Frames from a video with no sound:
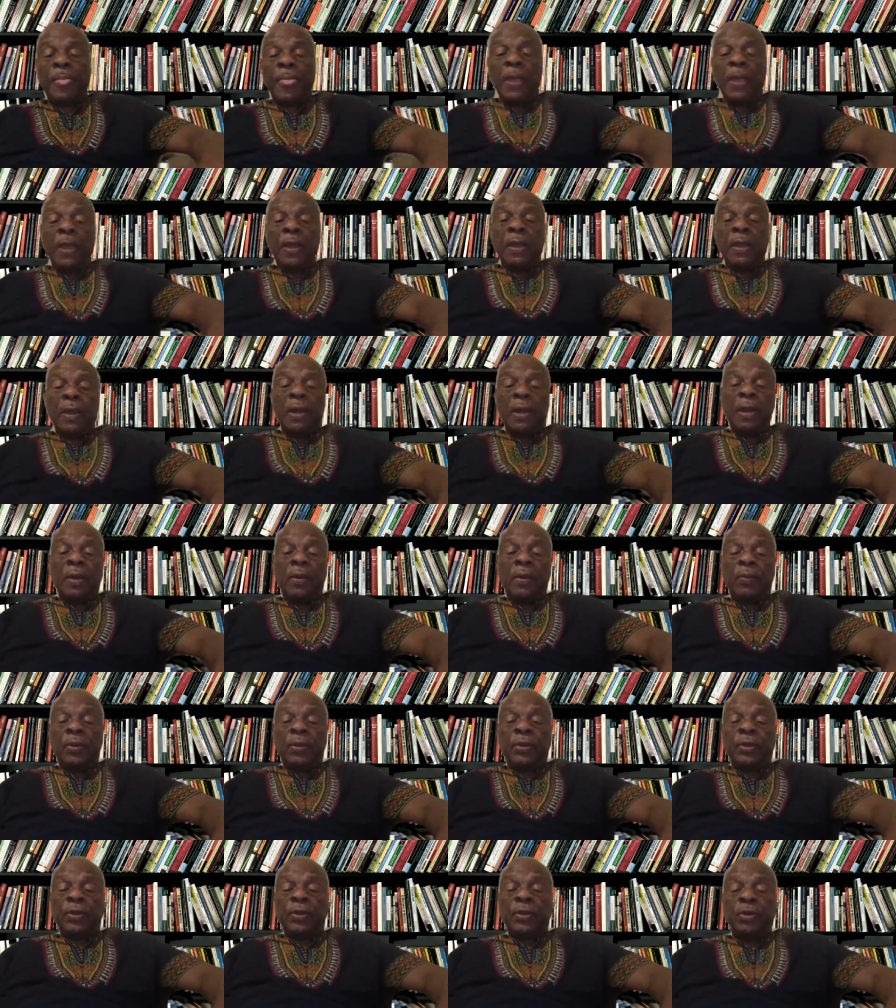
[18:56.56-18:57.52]
with the
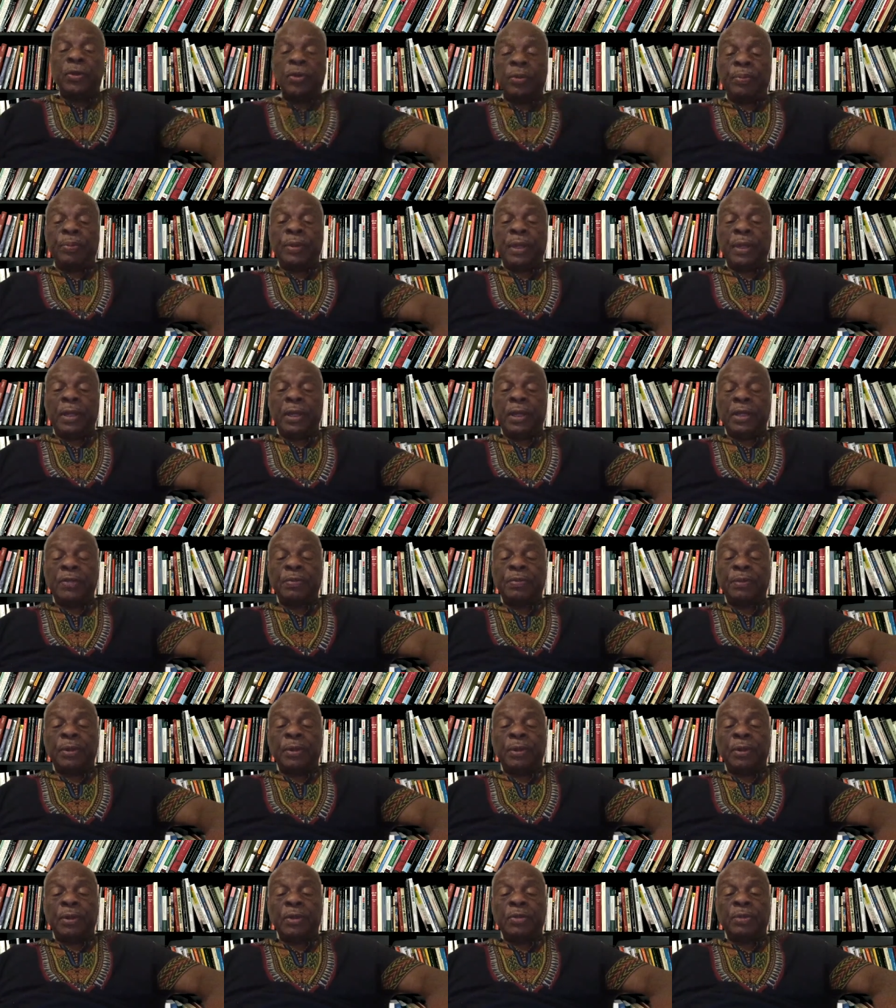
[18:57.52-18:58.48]
European experience,
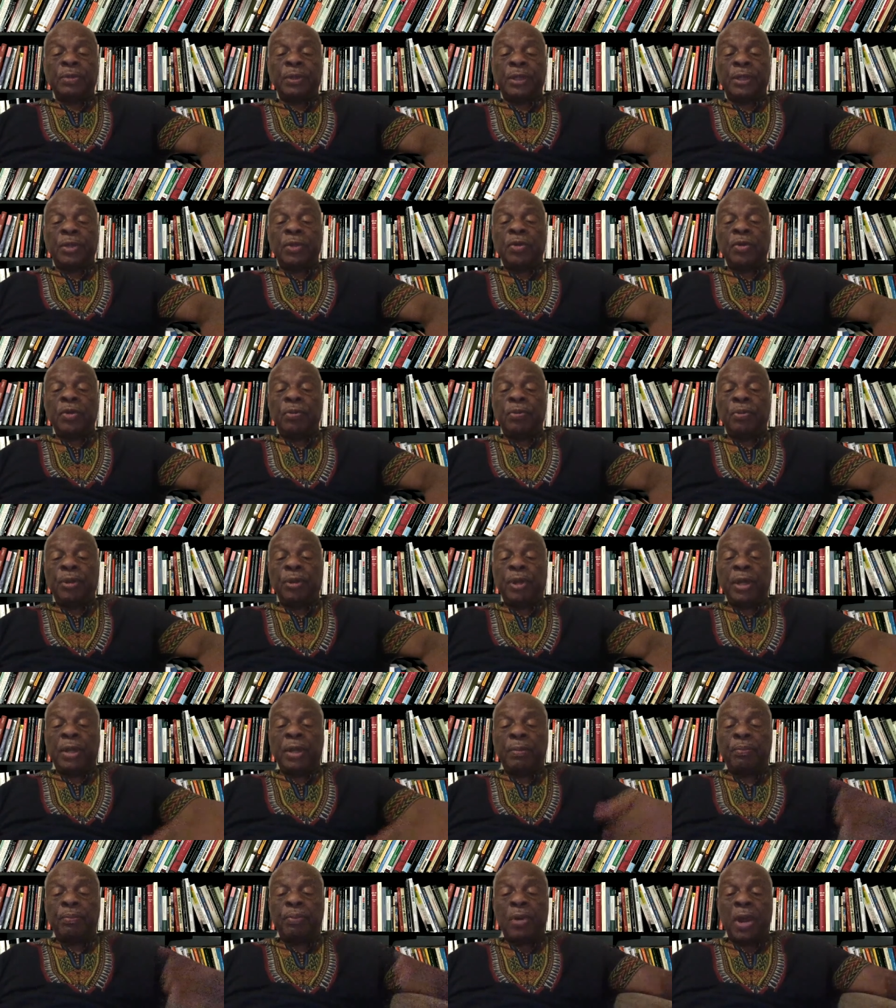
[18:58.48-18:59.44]
but the European
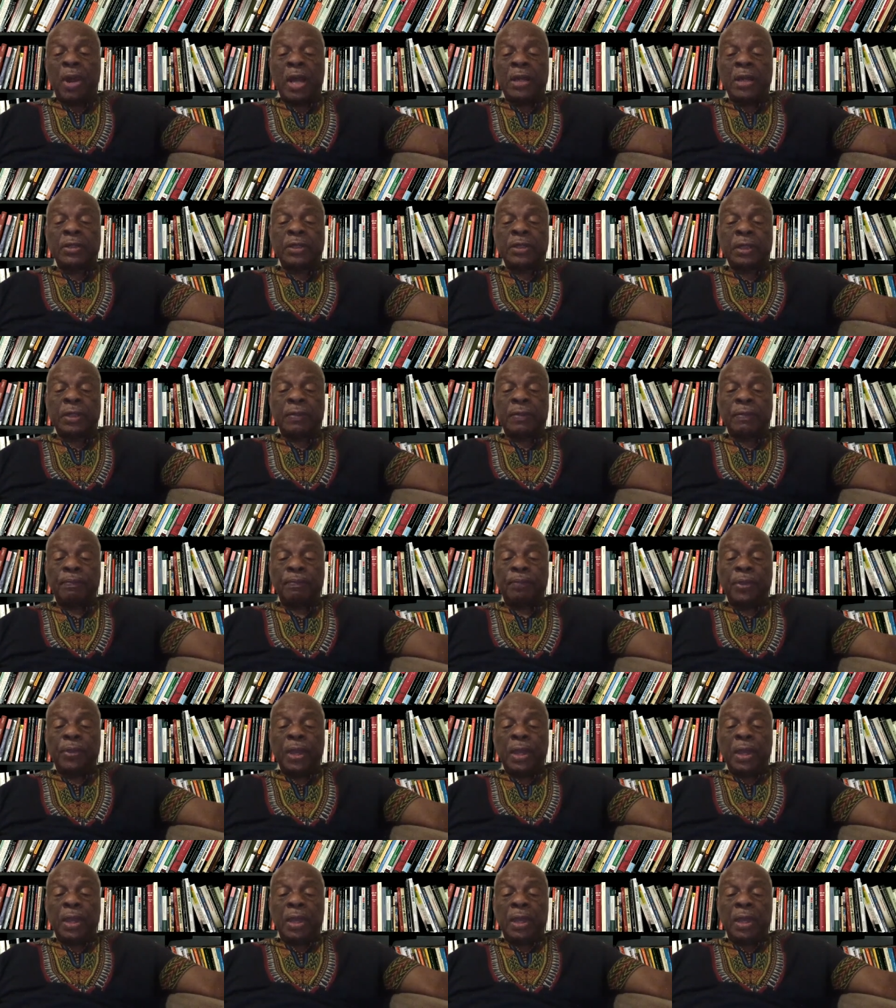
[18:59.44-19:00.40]
project
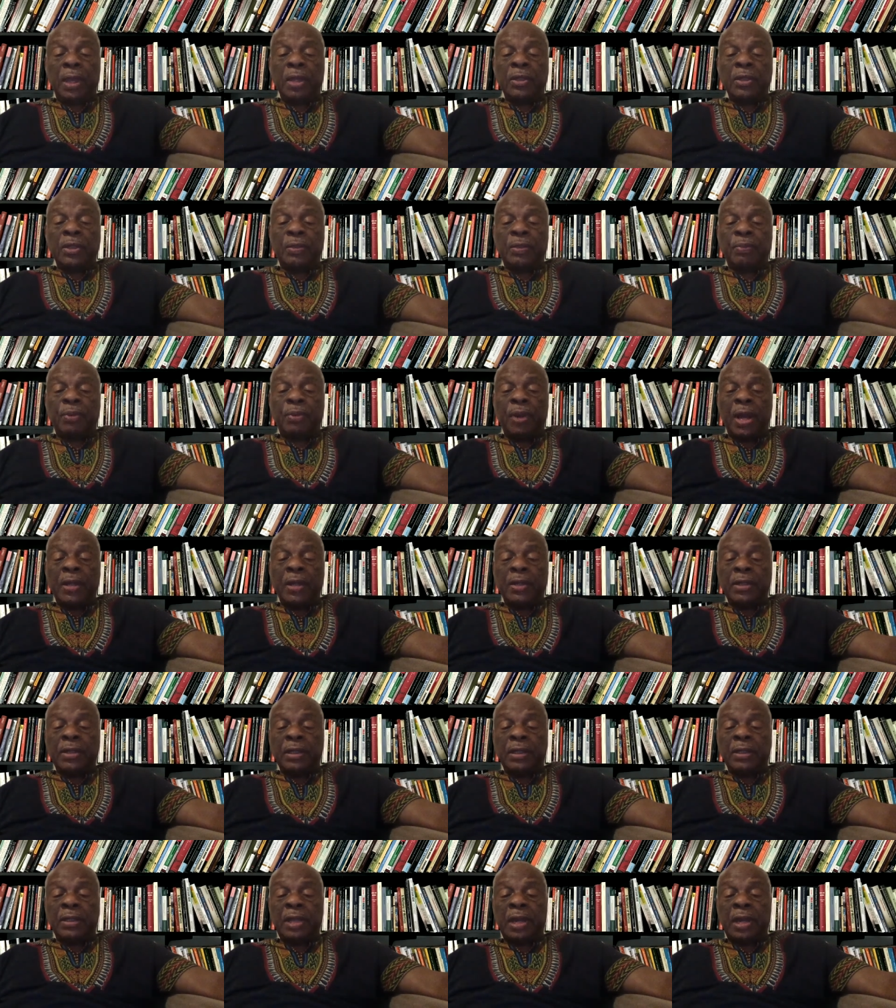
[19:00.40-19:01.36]
is a project
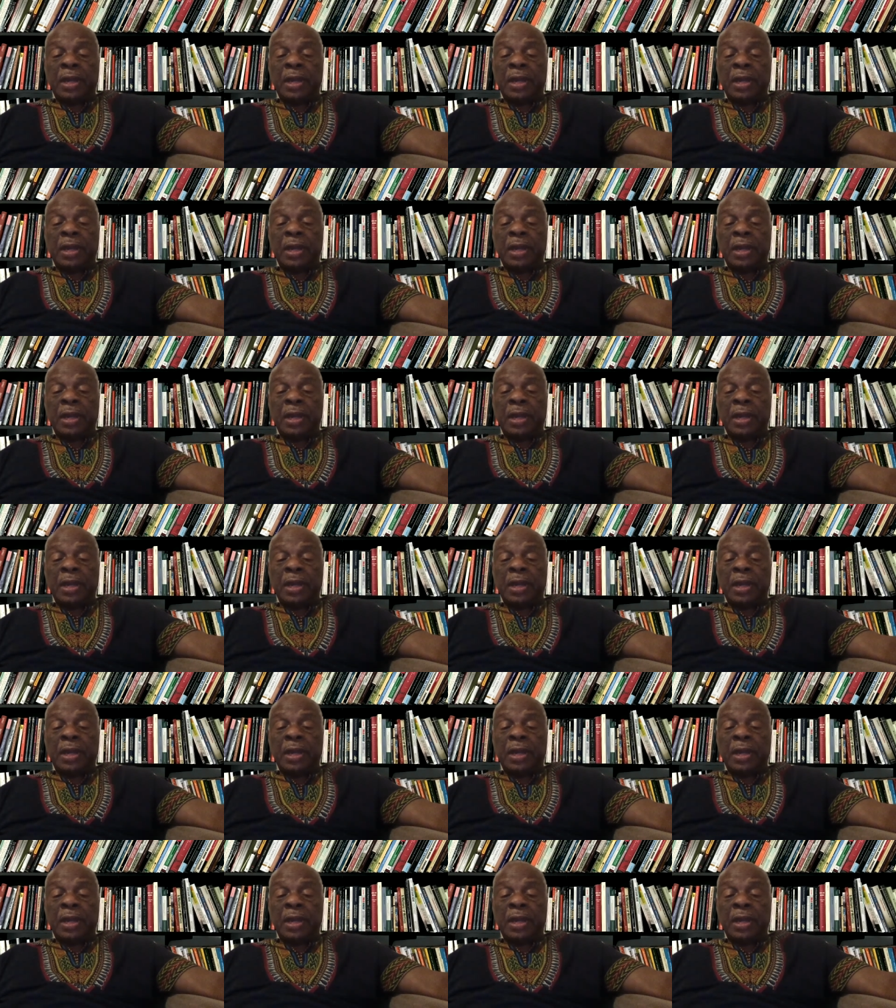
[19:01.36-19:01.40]
that